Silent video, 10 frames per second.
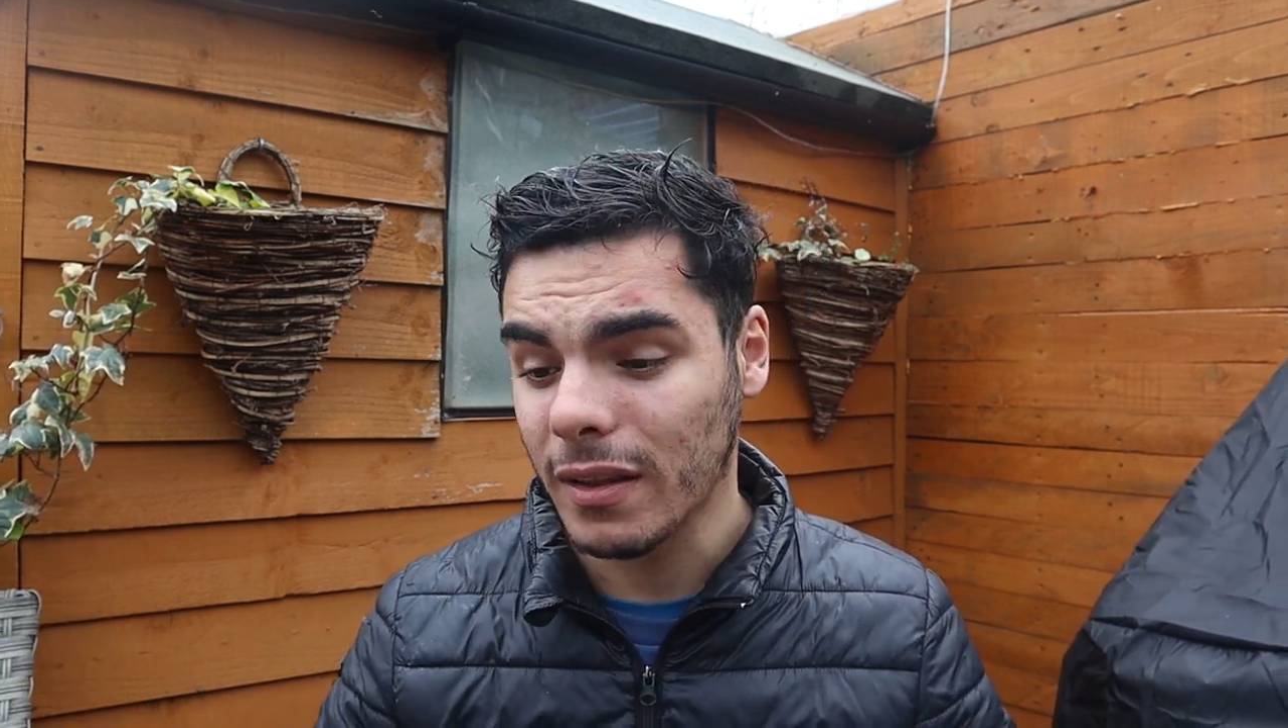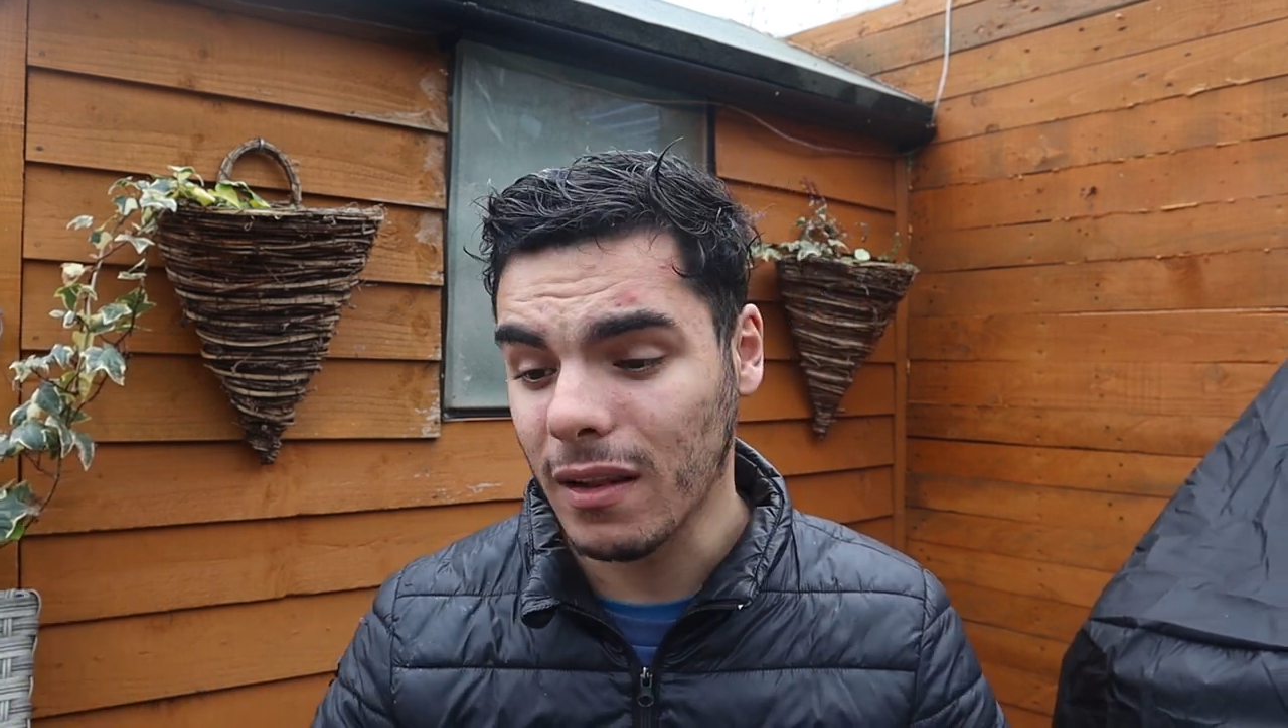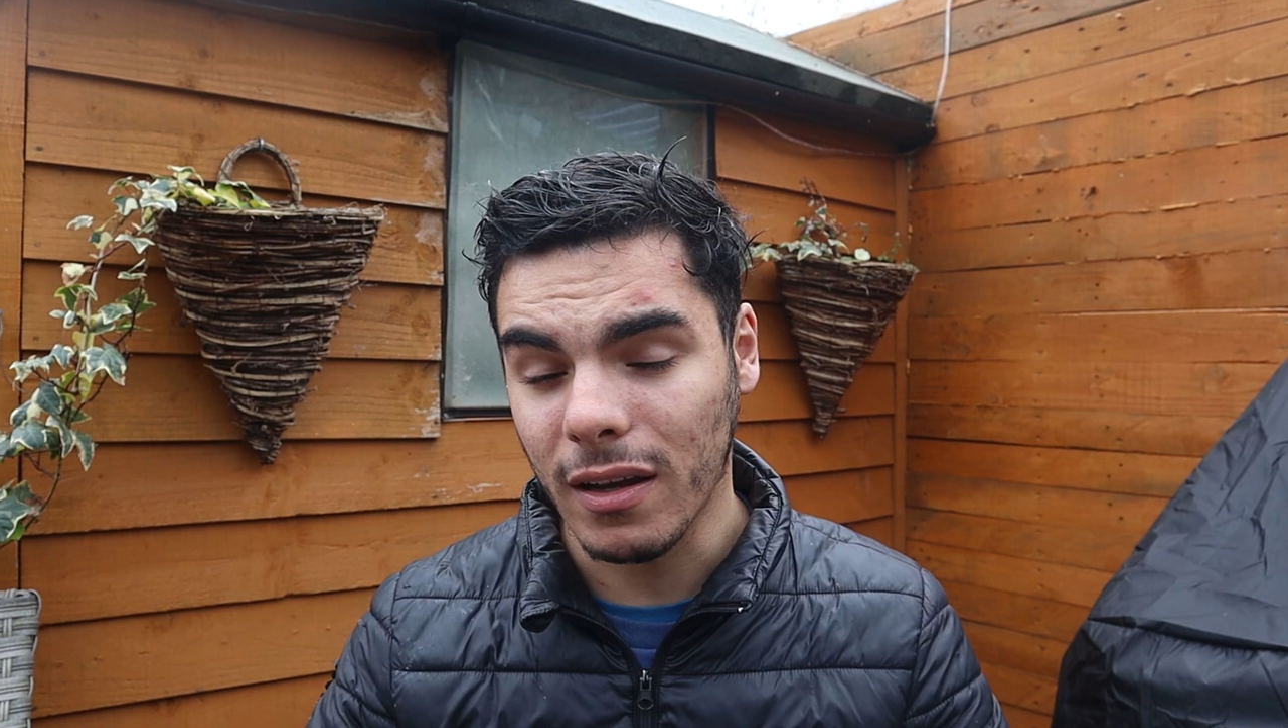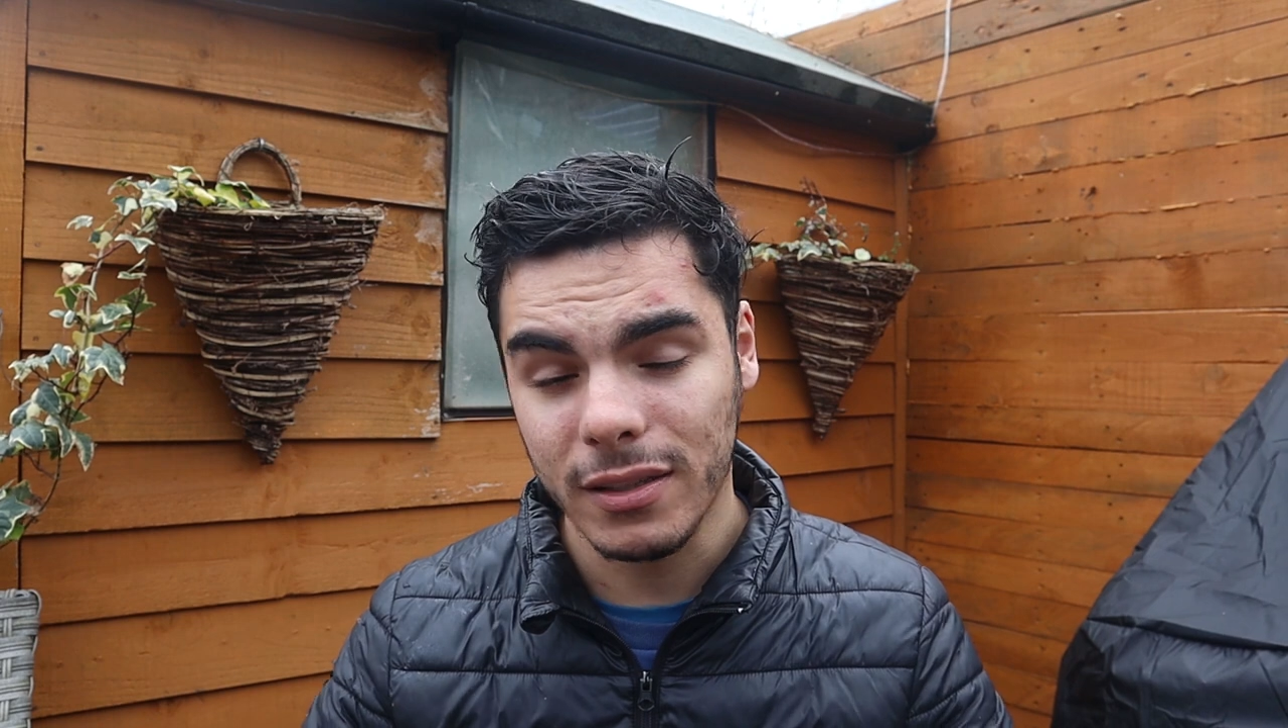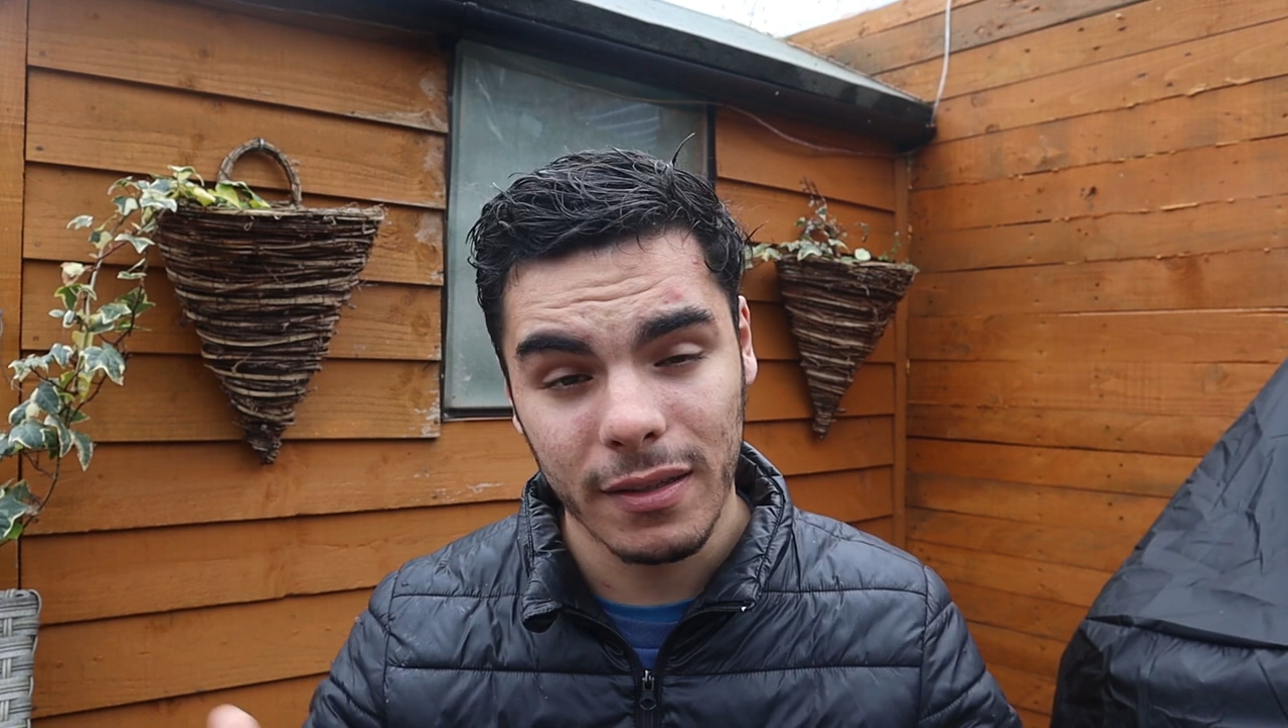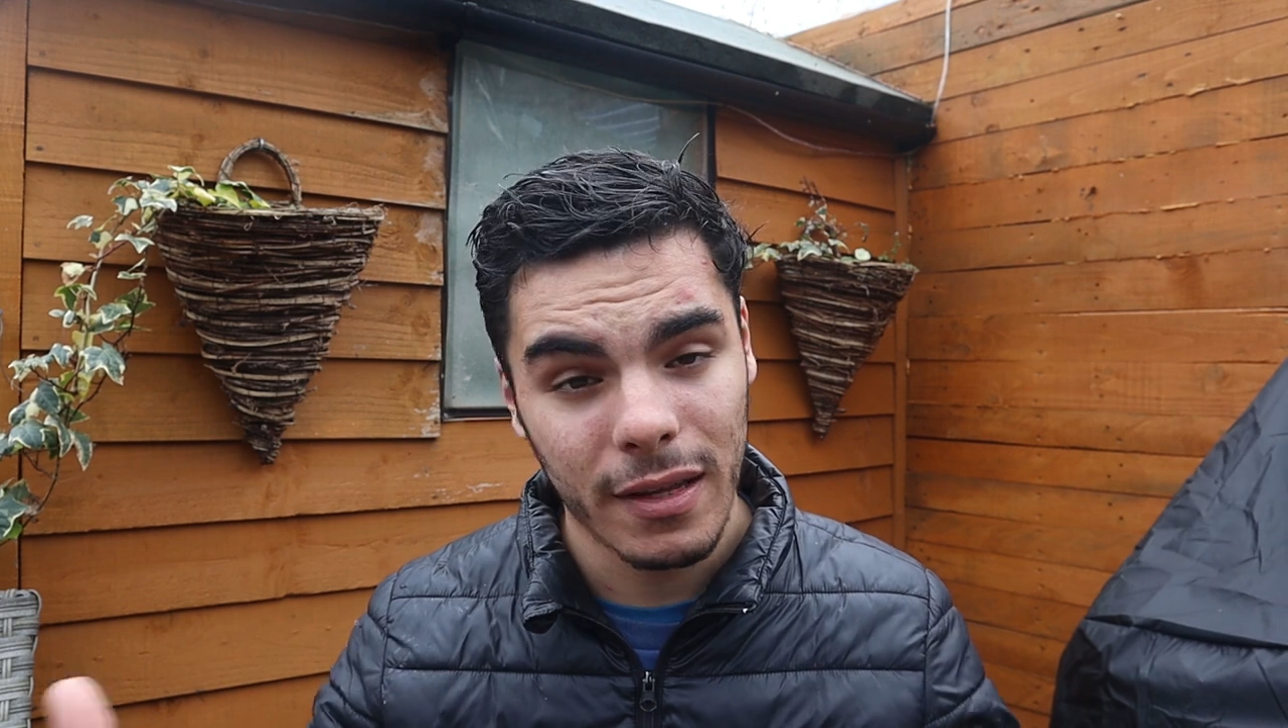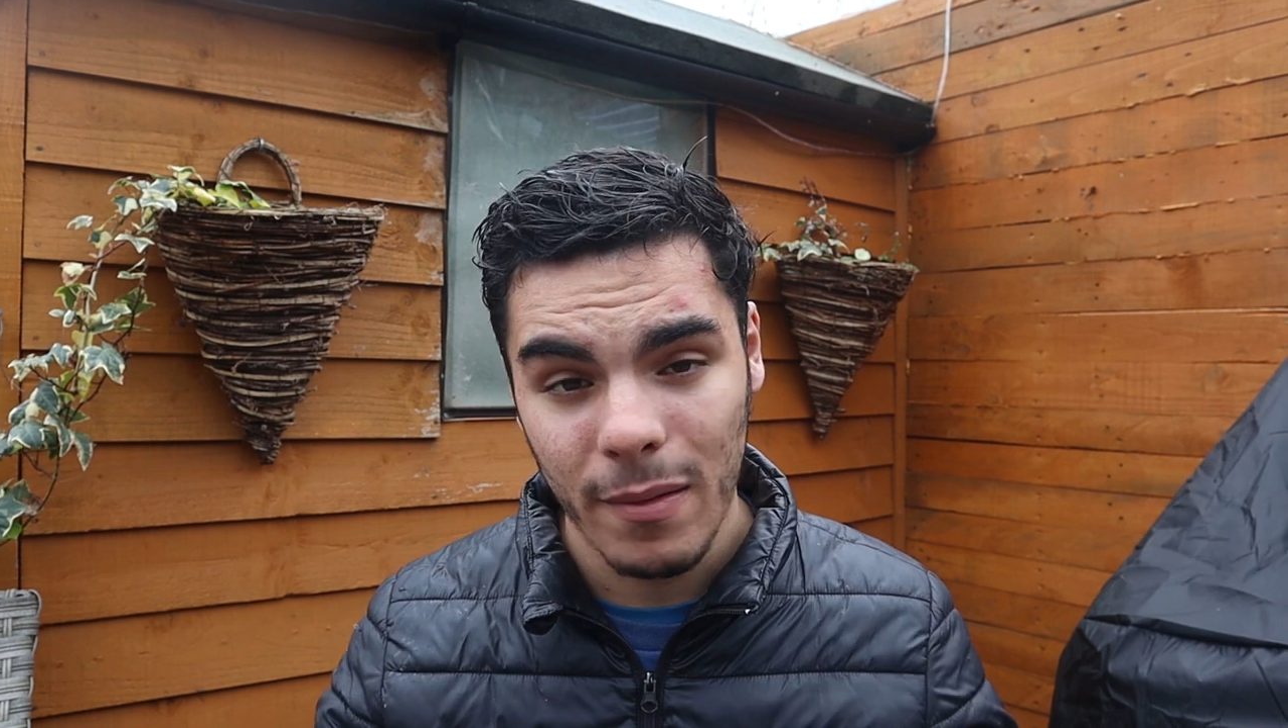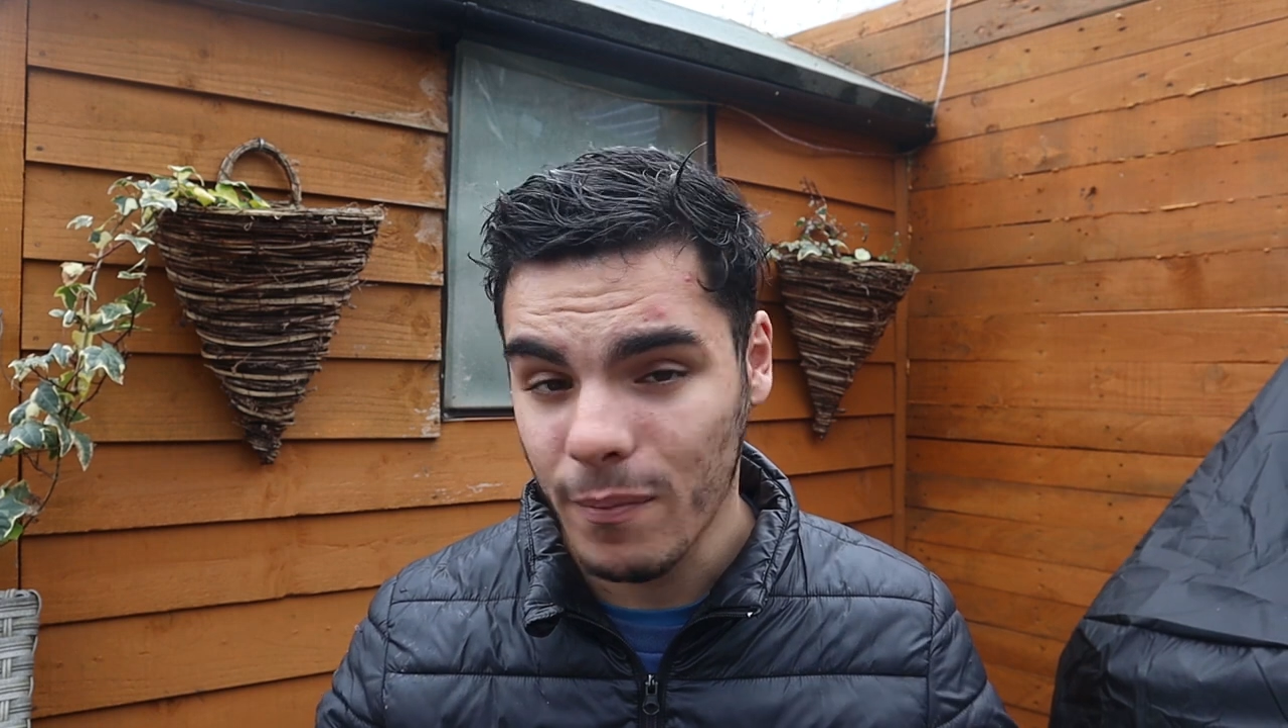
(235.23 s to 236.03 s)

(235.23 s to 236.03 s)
last